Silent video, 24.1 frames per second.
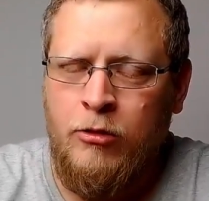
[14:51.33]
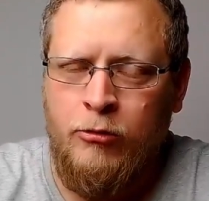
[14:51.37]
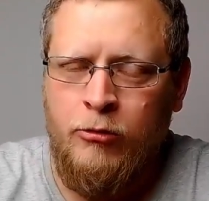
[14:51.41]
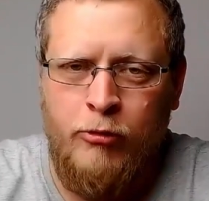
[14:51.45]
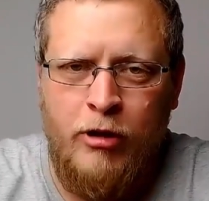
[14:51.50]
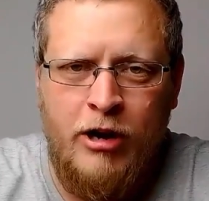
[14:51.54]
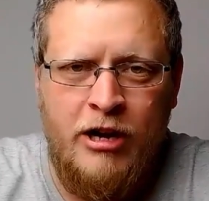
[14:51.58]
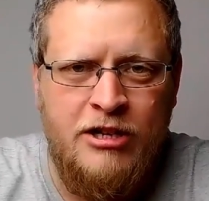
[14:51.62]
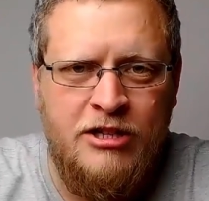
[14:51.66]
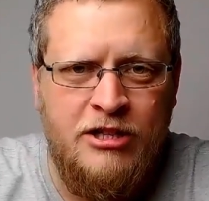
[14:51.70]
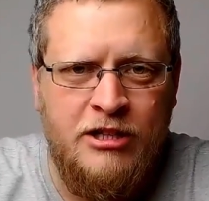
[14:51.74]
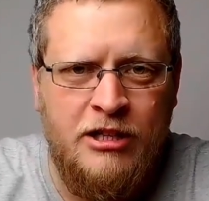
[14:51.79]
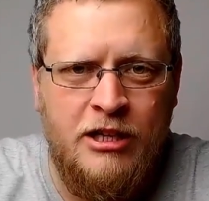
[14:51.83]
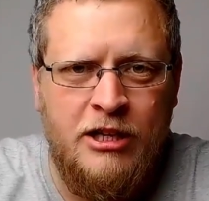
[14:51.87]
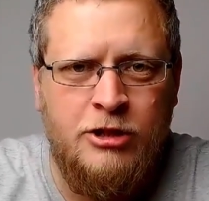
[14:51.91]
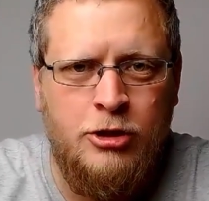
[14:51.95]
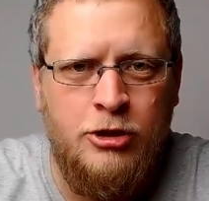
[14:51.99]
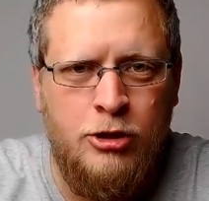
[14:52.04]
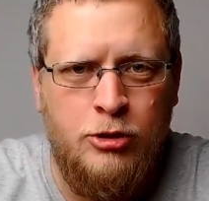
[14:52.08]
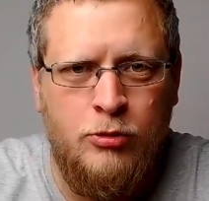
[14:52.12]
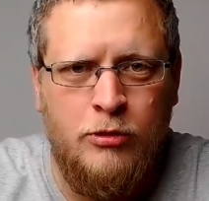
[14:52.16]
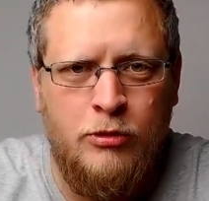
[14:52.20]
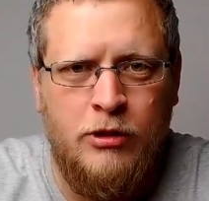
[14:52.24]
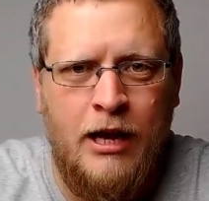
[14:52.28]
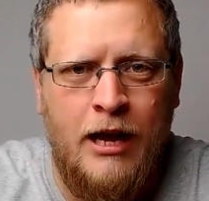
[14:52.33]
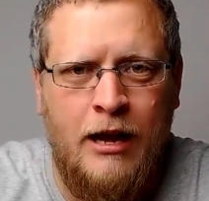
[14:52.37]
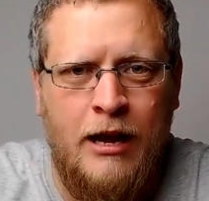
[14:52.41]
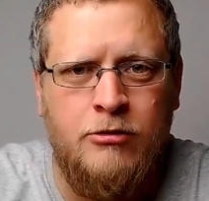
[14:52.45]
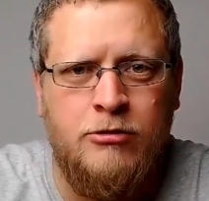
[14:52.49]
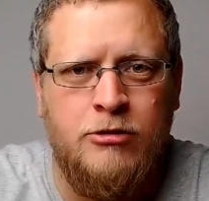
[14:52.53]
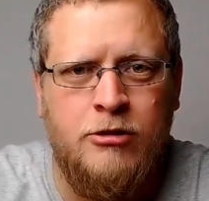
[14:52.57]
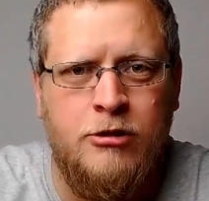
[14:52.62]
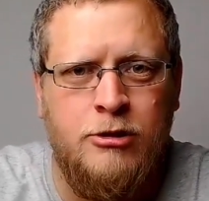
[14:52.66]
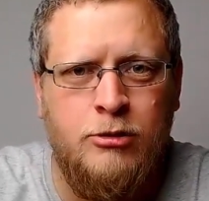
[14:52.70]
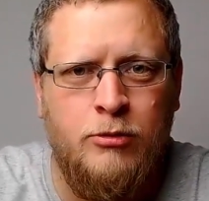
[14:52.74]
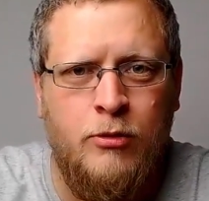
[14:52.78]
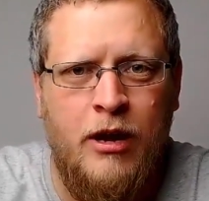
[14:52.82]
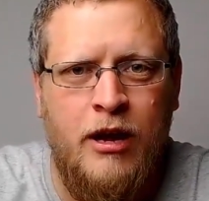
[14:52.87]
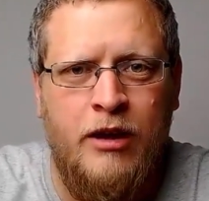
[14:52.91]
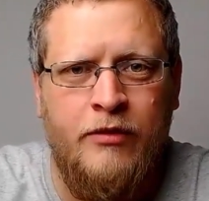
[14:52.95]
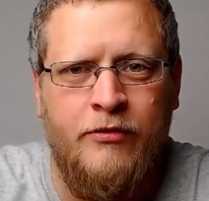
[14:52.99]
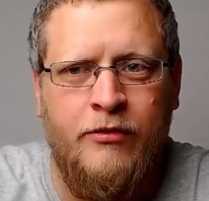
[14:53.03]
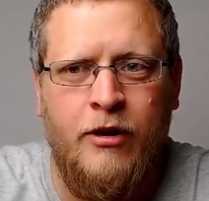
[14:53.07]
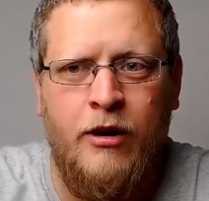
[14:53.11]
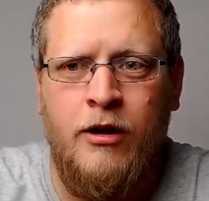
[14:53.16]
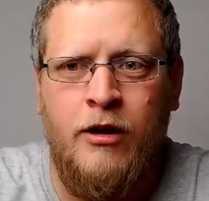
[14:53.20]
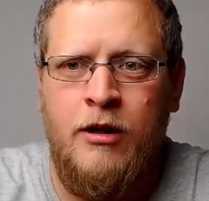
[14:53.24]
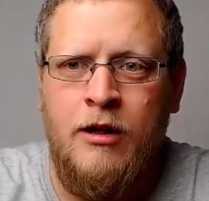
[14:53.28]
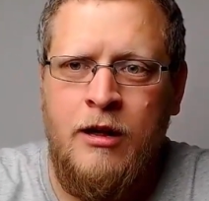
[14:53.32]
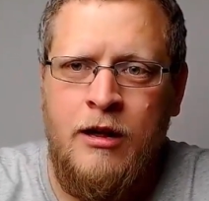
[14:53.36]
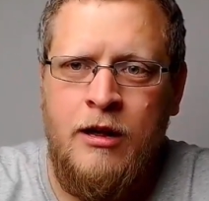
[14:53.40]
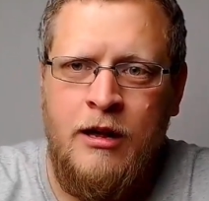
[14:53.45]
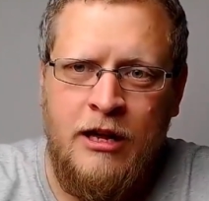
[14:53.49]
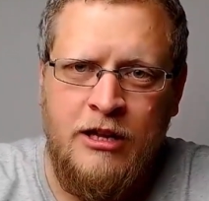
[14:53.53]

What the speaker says: raising issues with councillors, whatever,